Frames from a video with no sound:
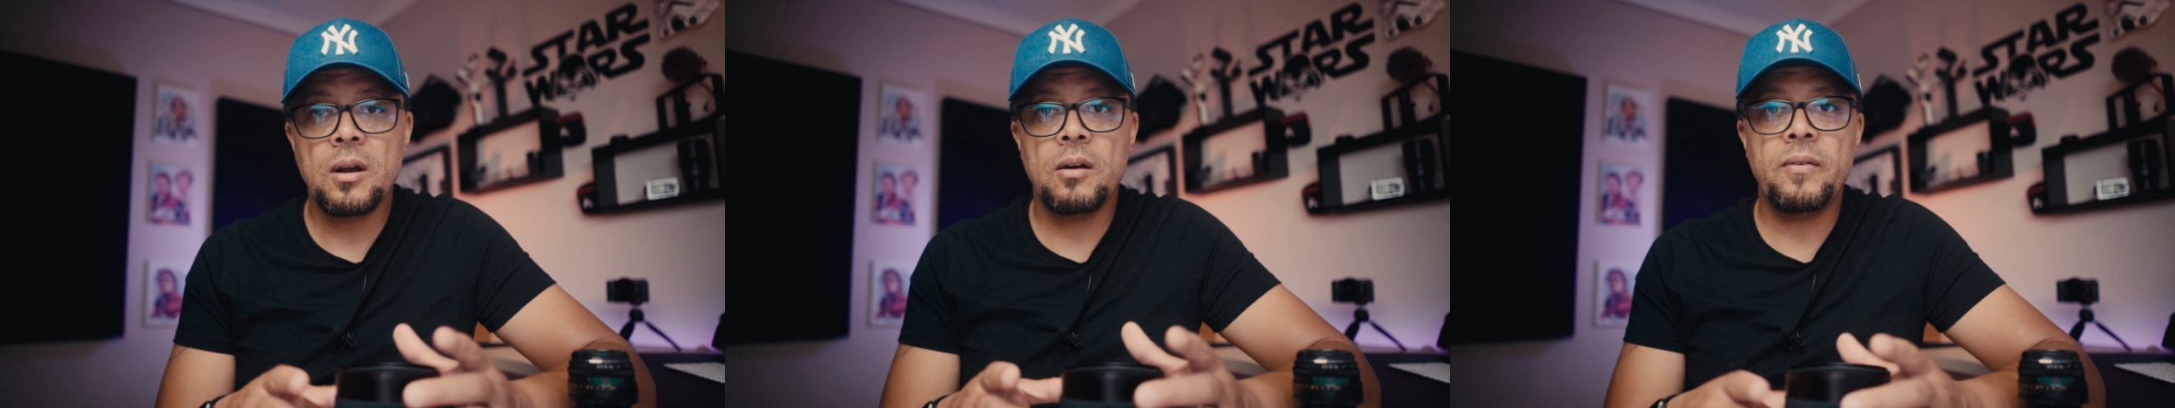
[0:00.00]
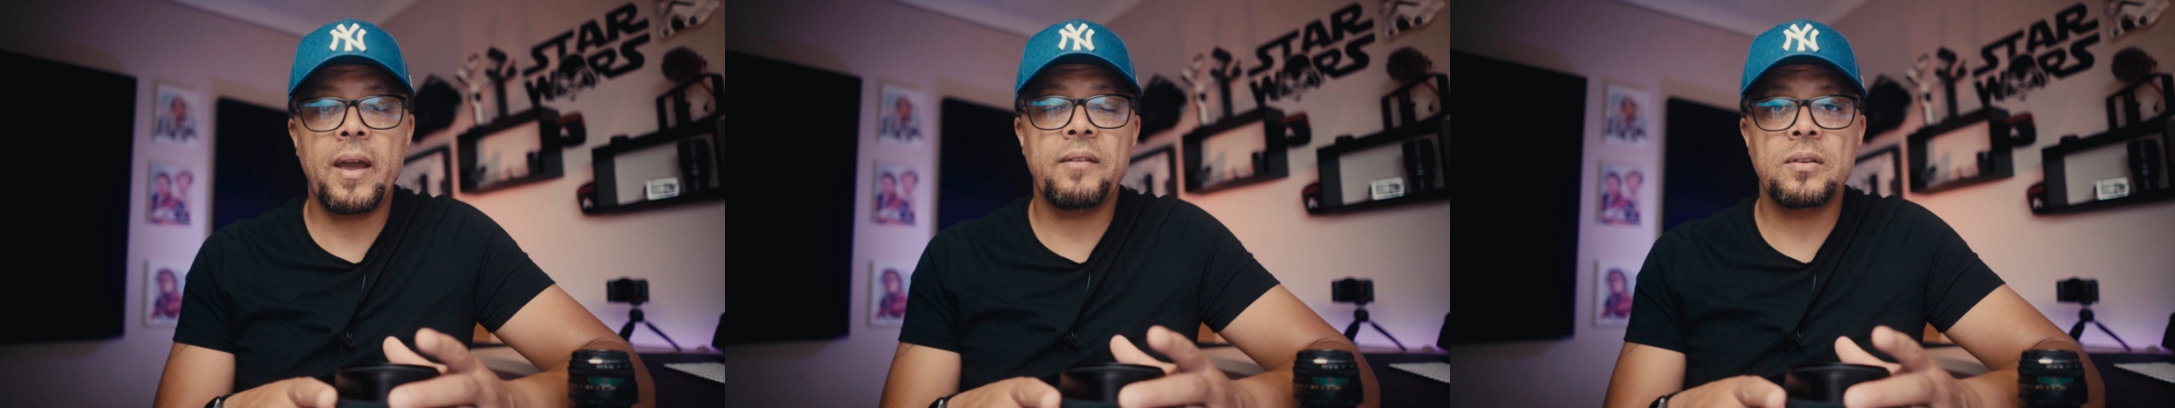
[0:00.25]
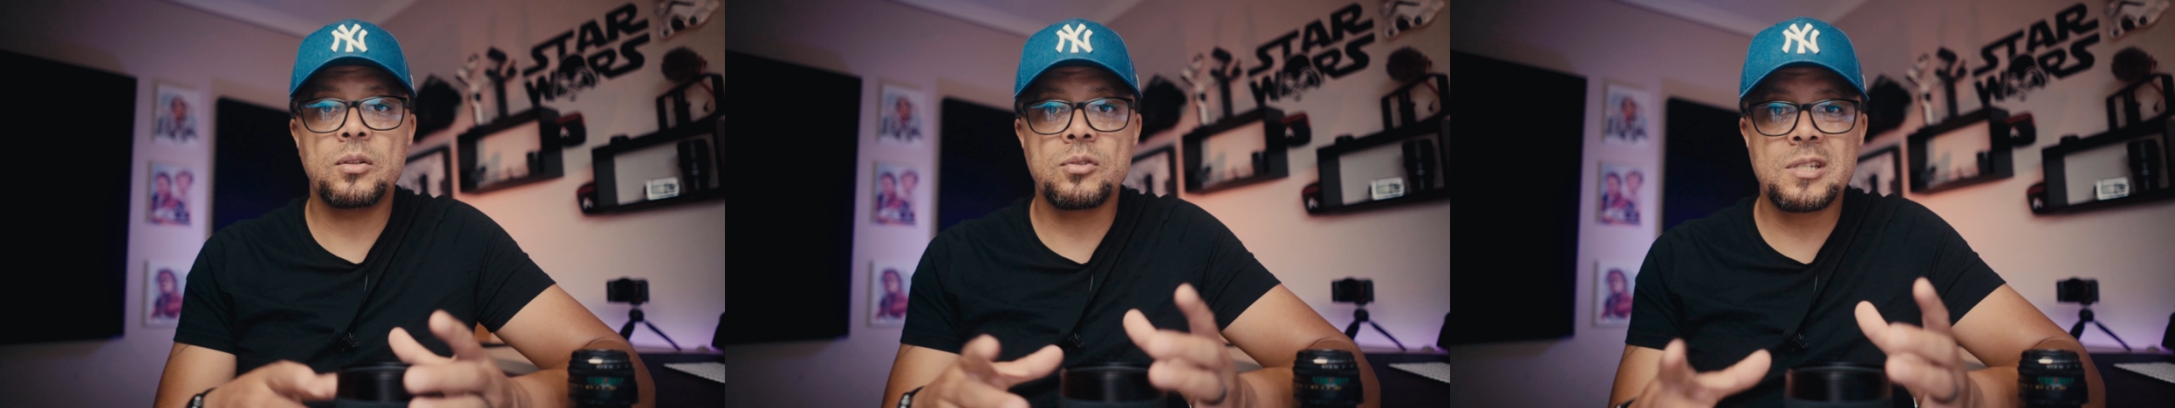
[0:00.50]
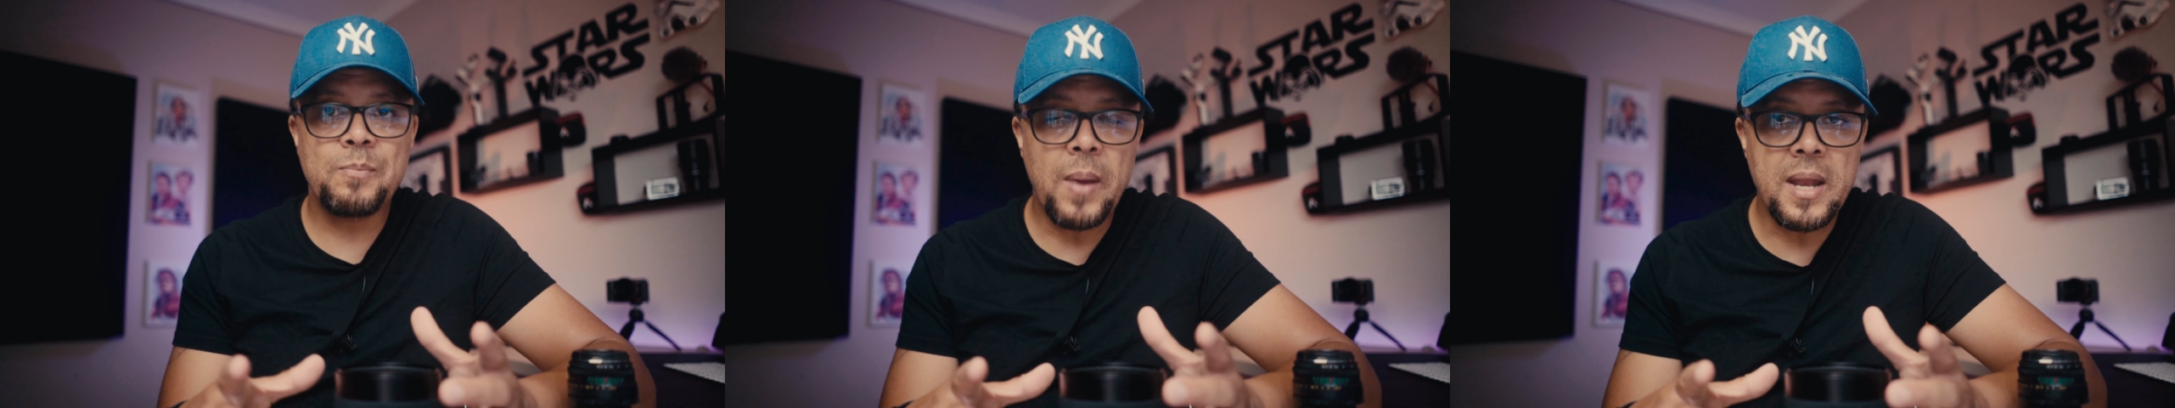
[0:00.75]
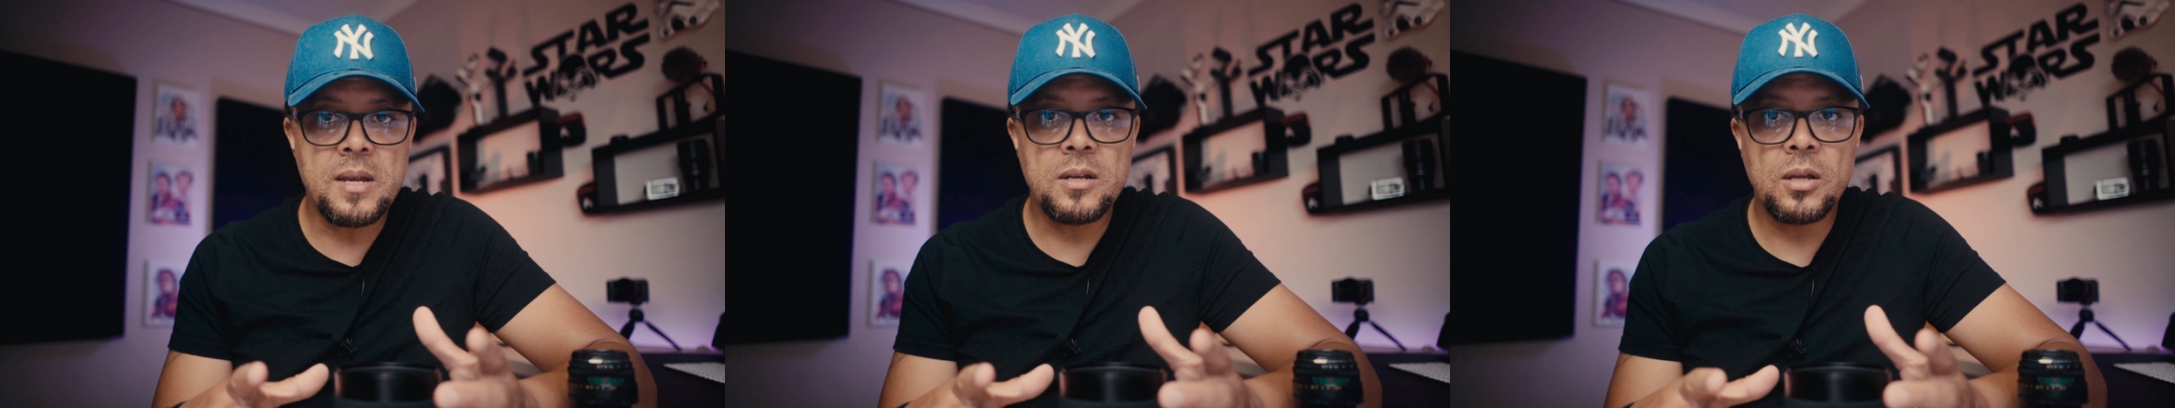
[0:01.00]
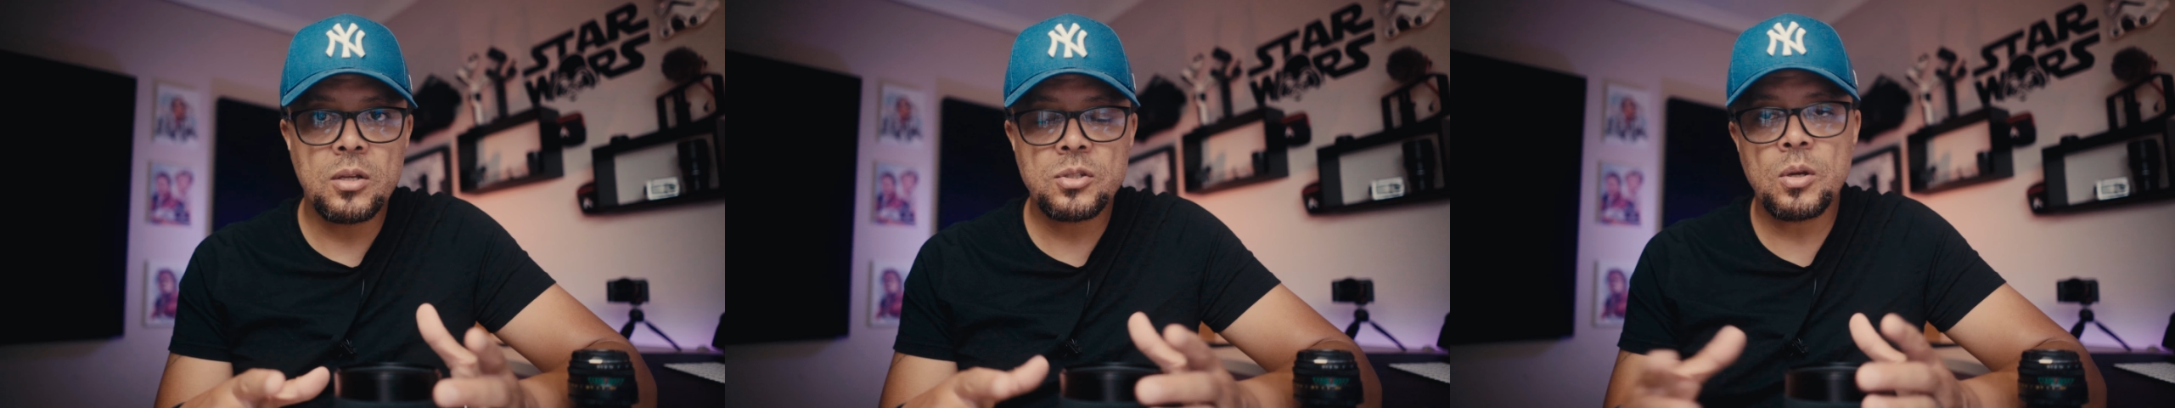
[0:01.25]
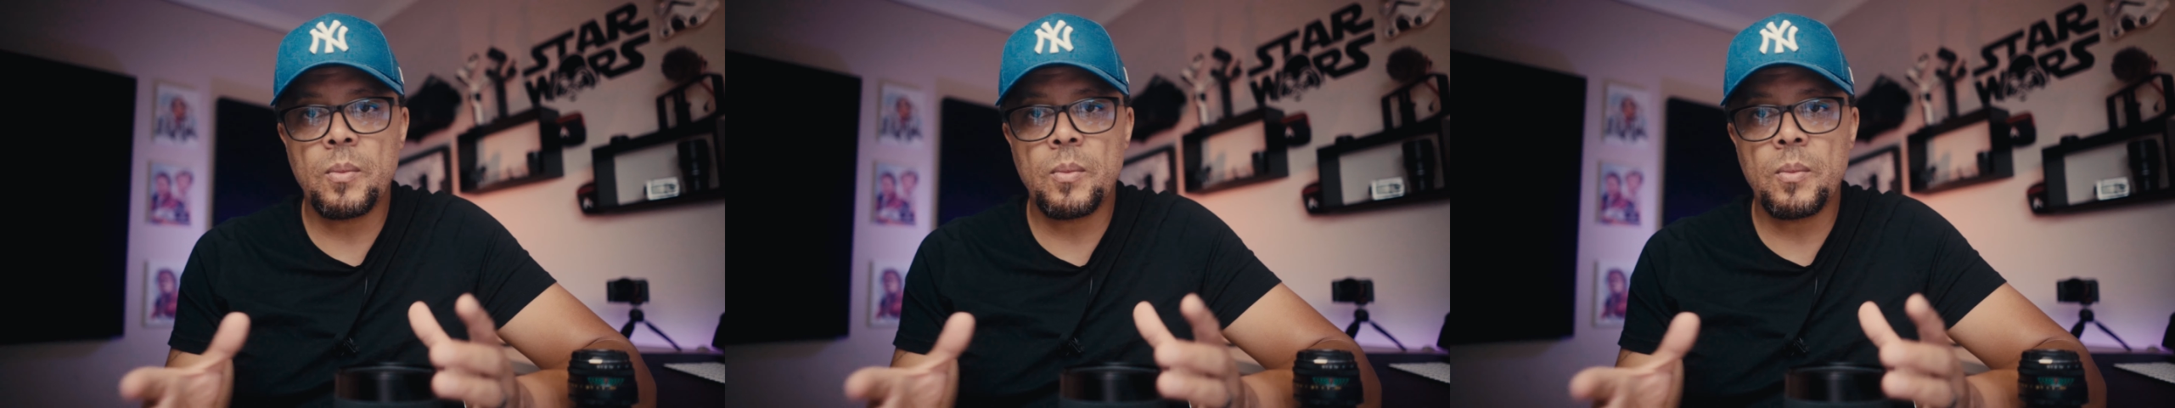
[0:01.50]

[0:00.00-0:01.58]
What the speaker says: of having to spend so